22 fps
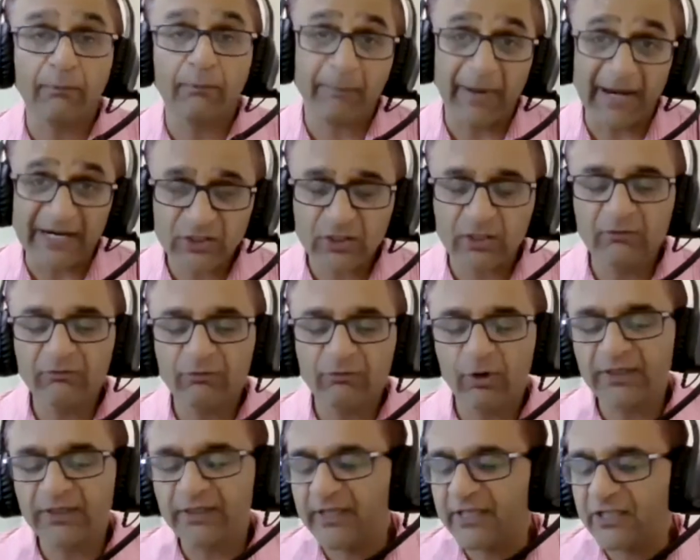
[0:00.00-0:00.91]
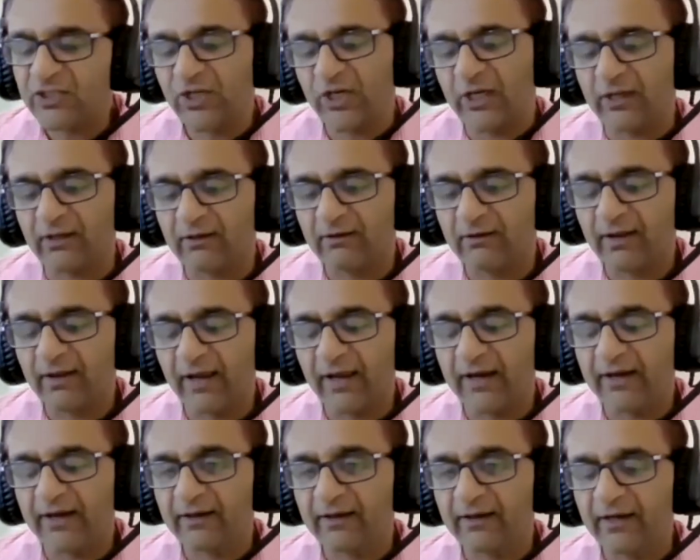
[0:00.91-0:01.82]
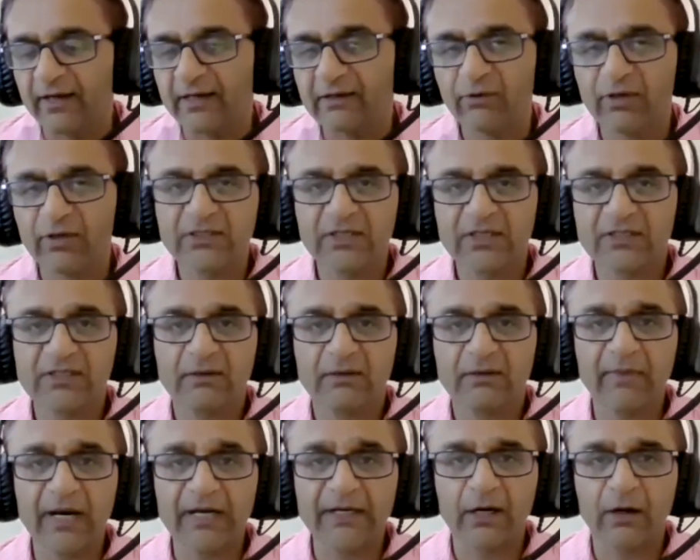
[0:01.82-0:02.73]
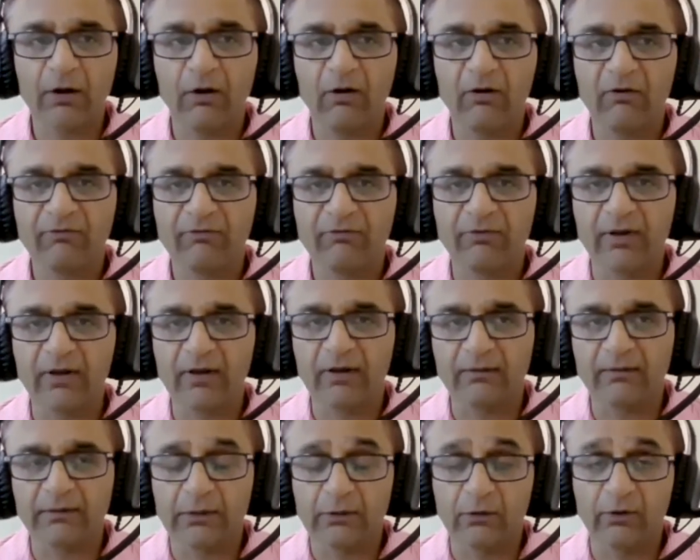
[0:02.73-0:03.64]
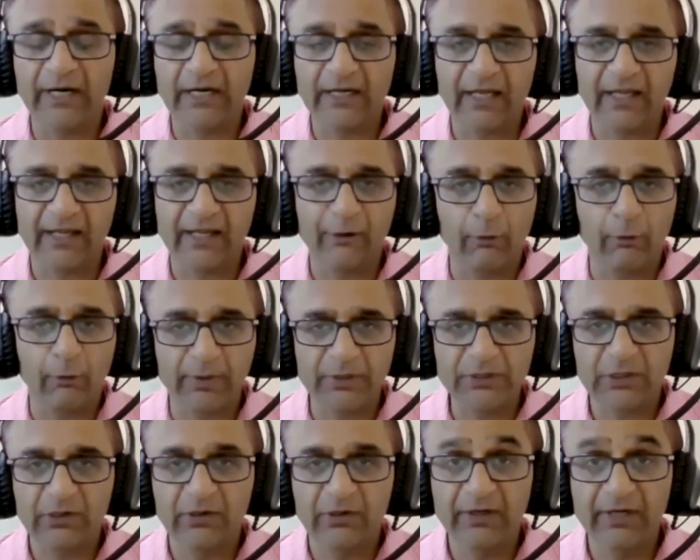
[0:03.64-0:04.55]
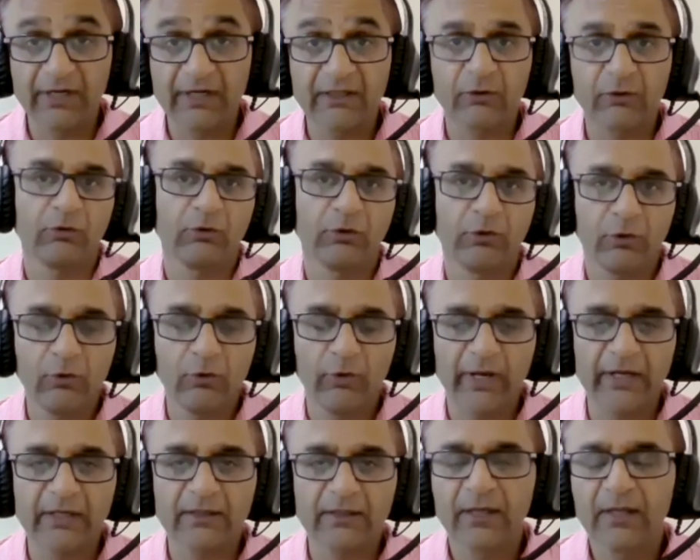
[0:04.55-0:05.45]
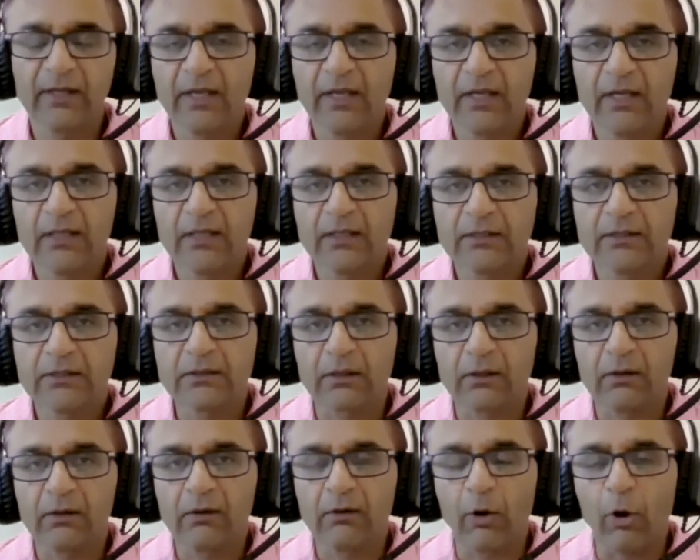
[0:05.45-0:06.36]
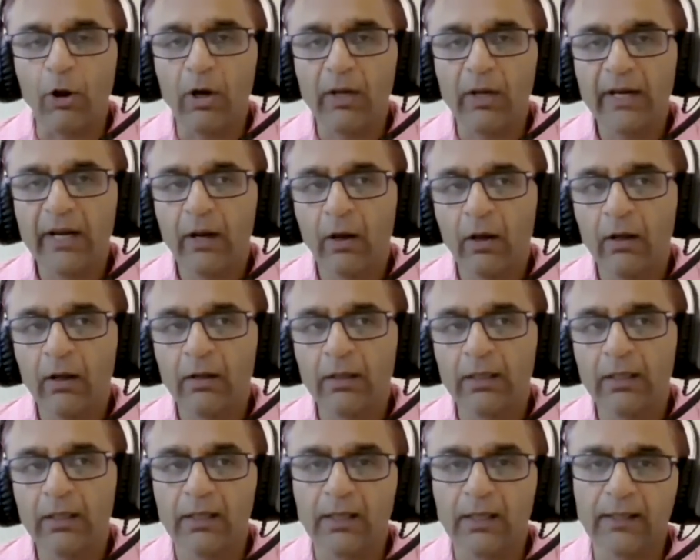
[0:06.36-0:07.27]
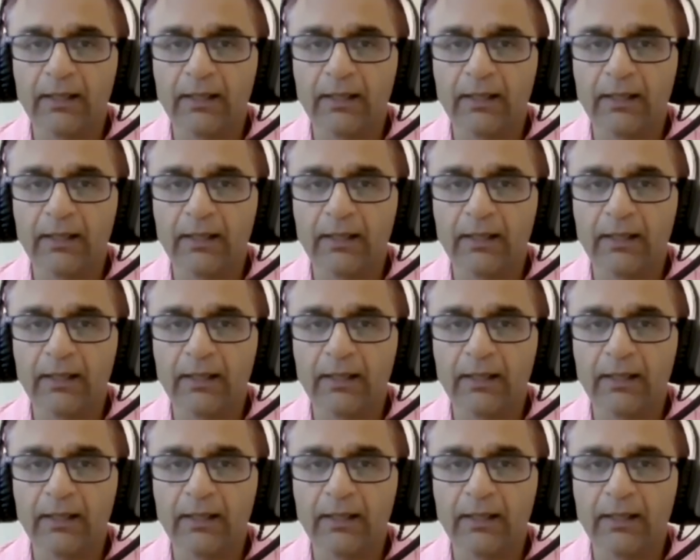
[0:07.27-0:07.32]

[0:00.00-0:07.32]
a passion for teaching, and it was just a matter of getting an opportunity to do it. So all along,